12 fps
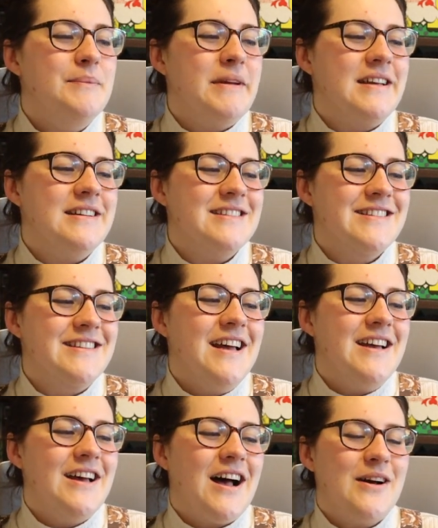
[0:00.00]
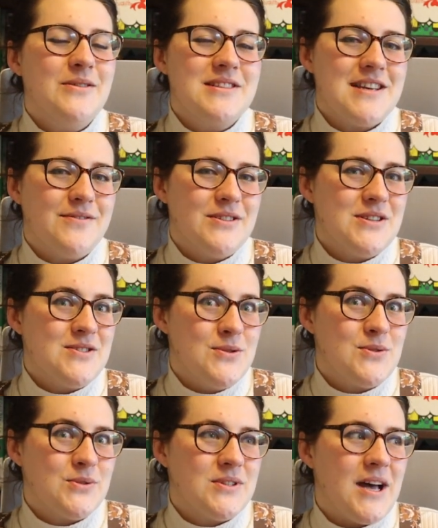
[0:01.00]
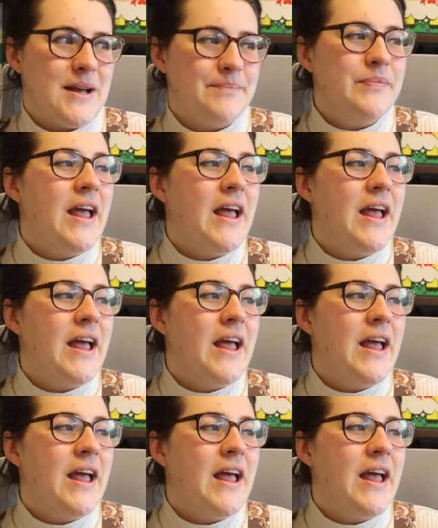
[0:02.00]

because I was having a social time.